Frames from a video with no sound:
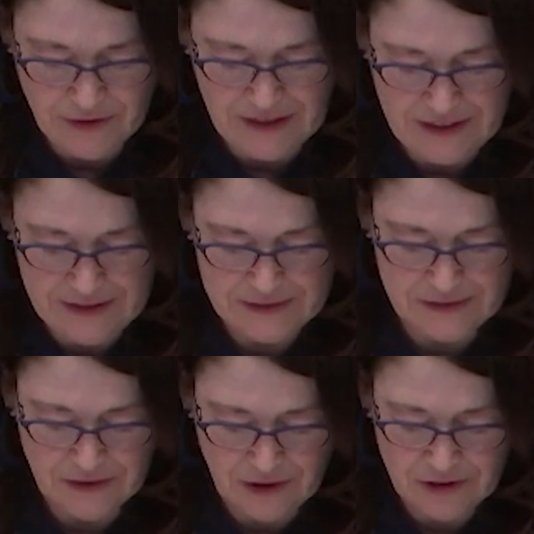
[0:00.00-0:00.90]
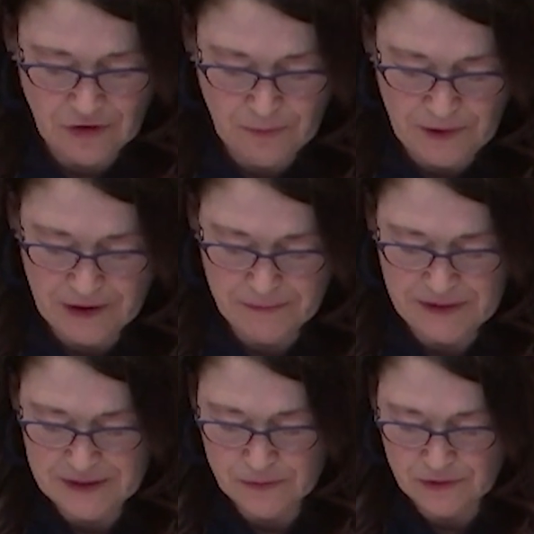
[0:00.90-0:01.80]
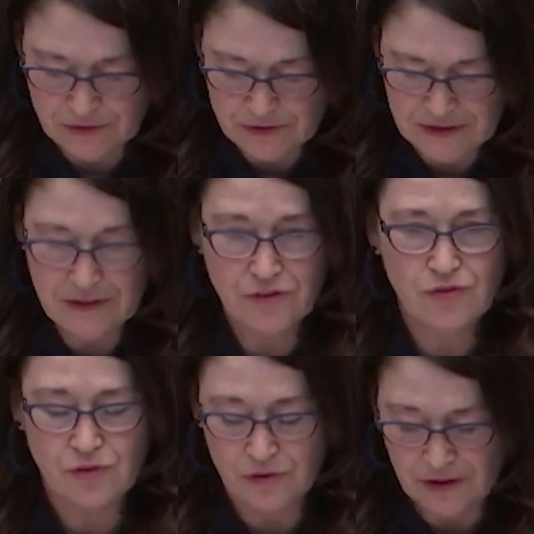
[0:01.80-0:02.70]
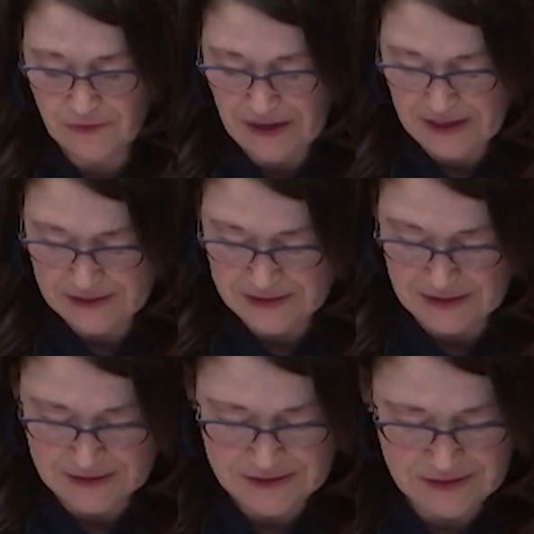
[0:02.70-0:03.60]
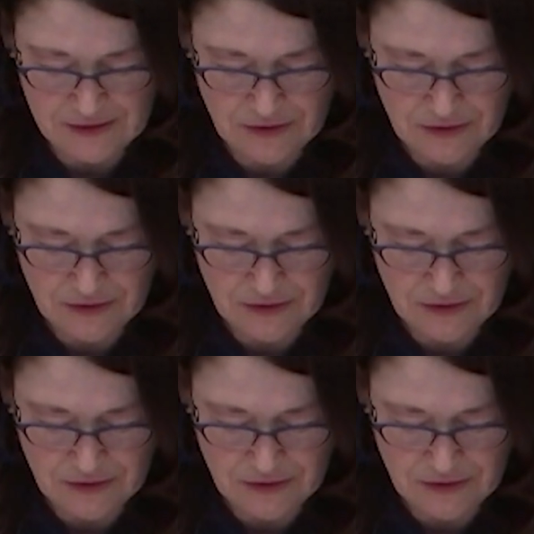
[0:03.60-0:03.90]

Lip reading: and it is in large part because we're losing control of access.